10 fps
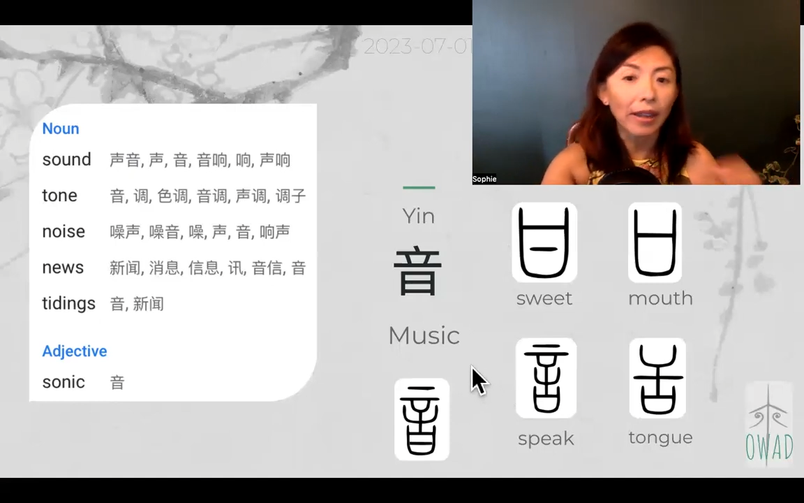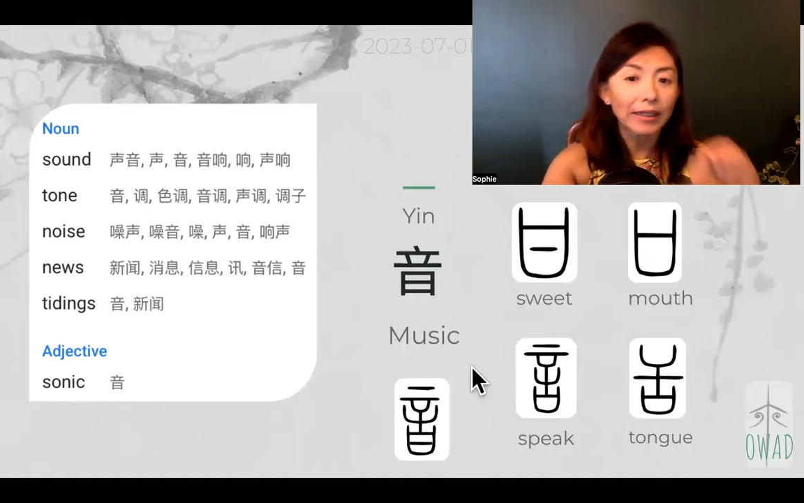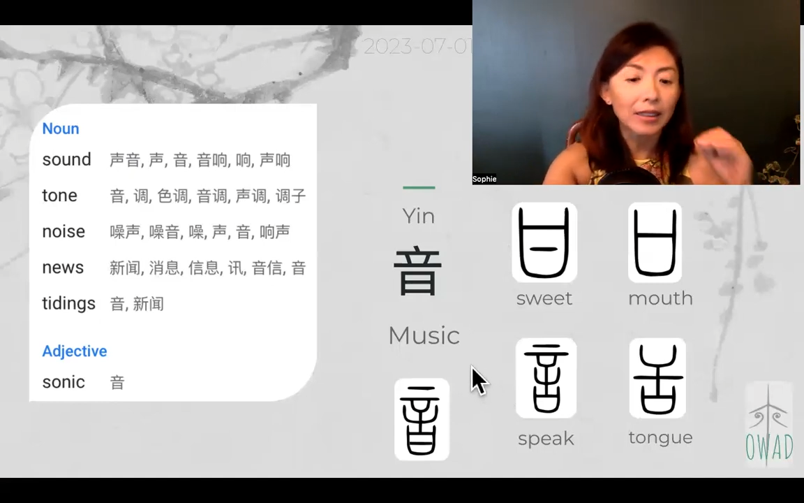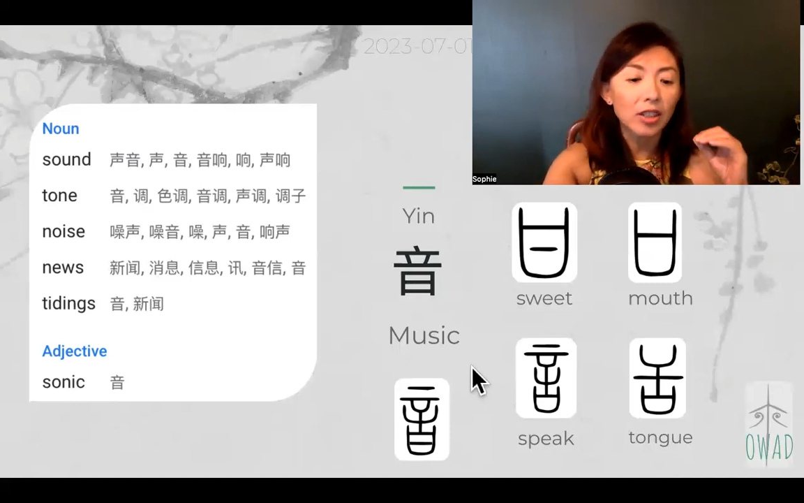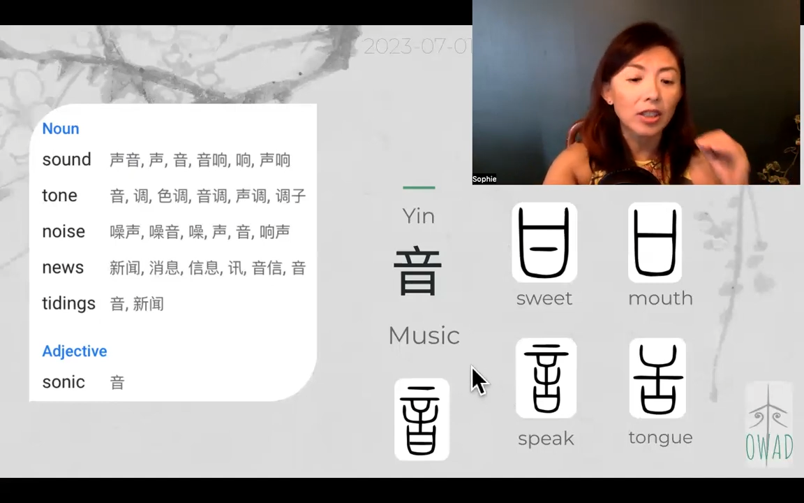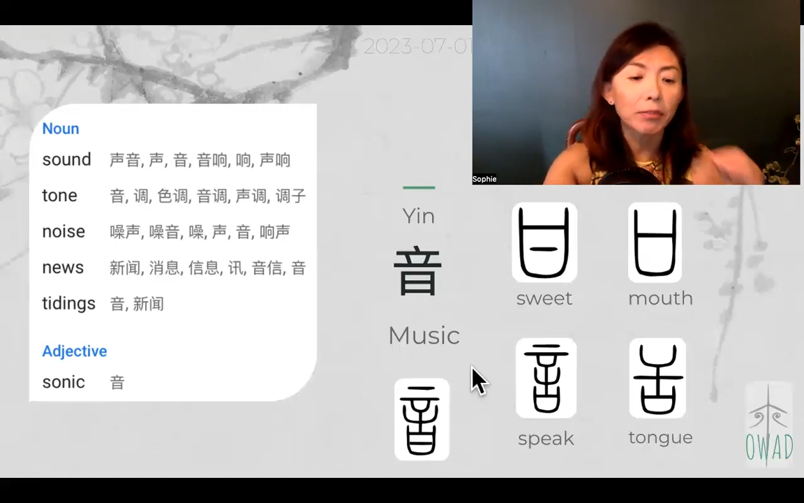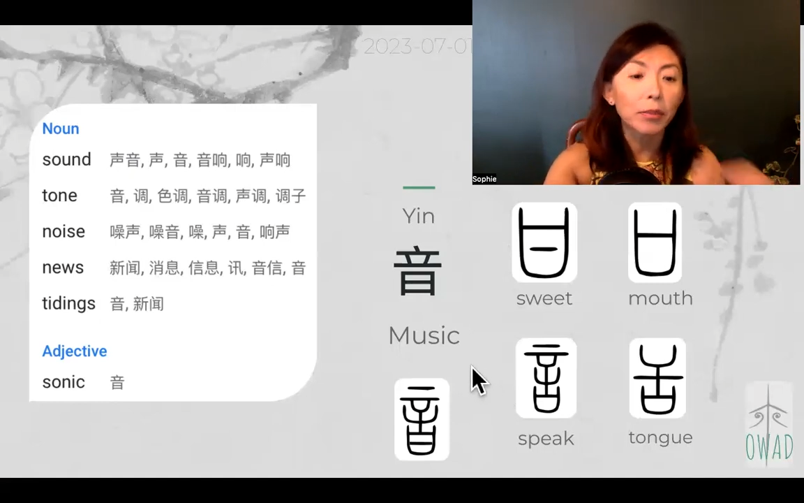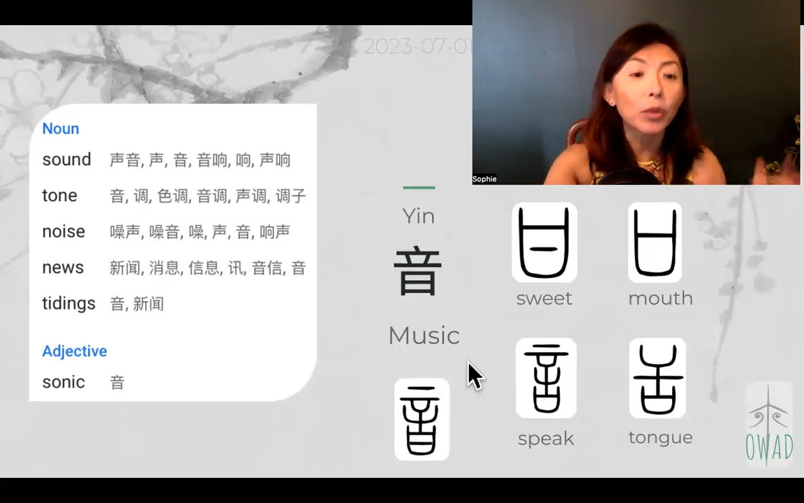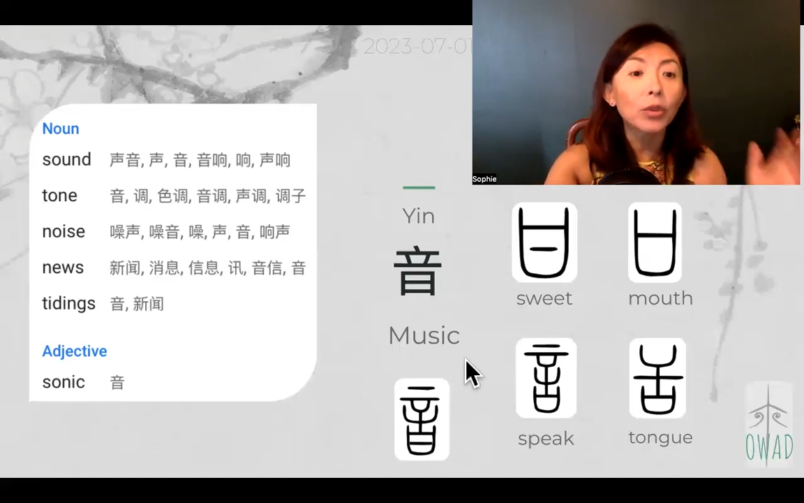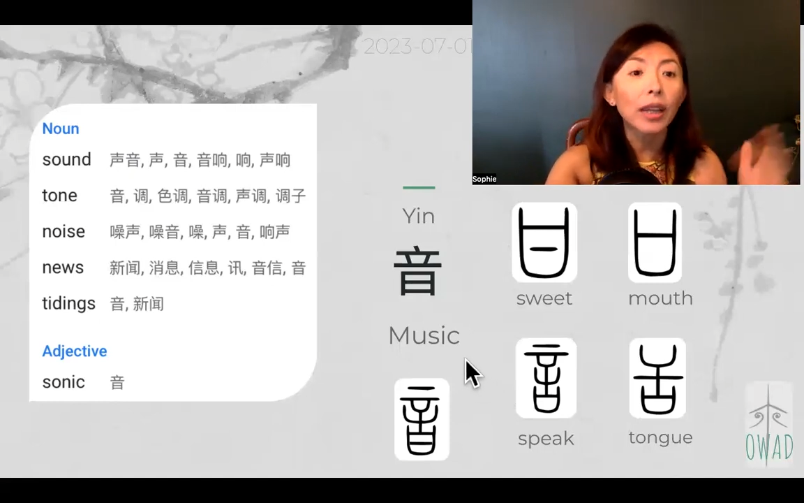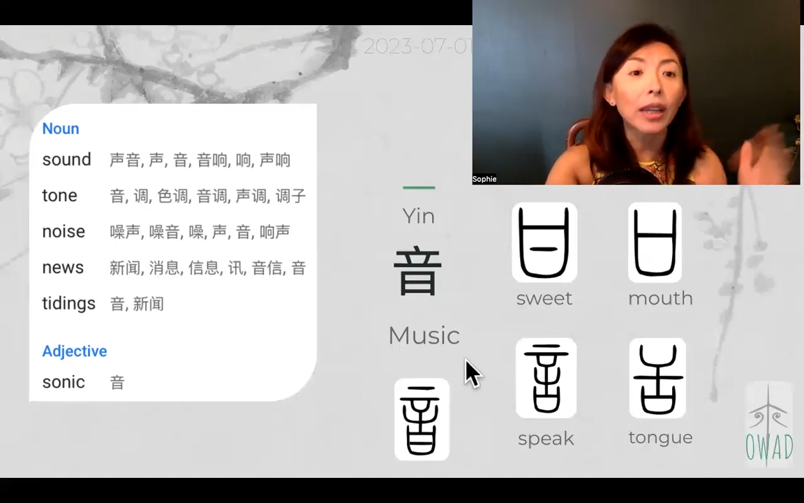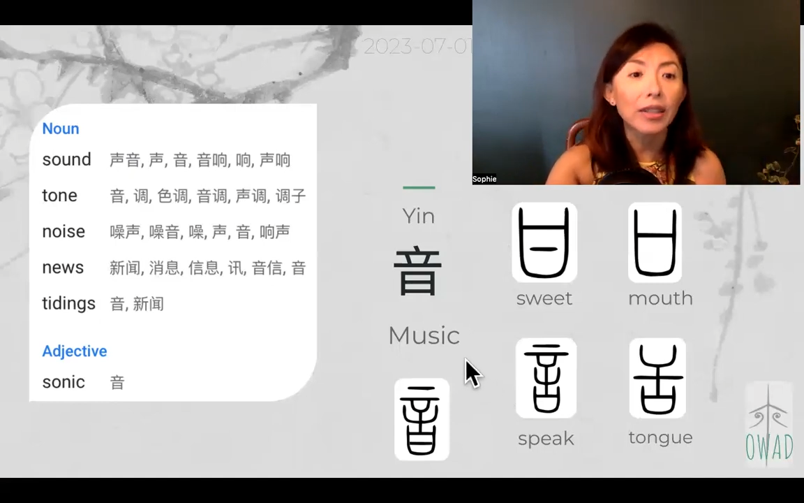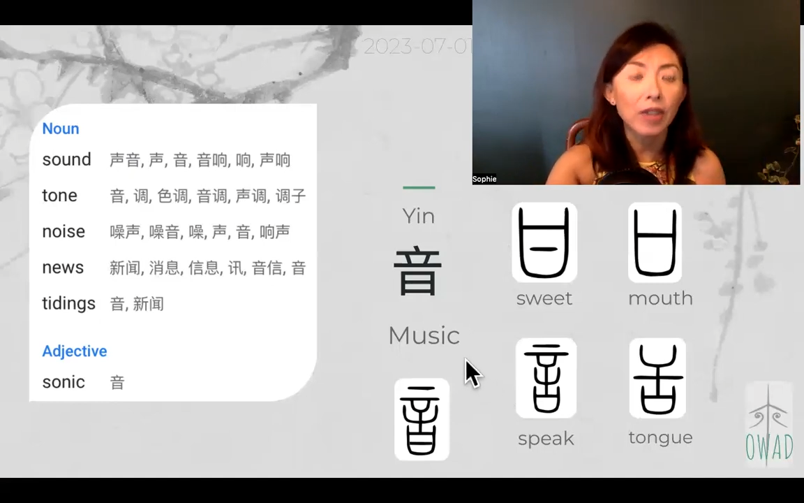It's just music in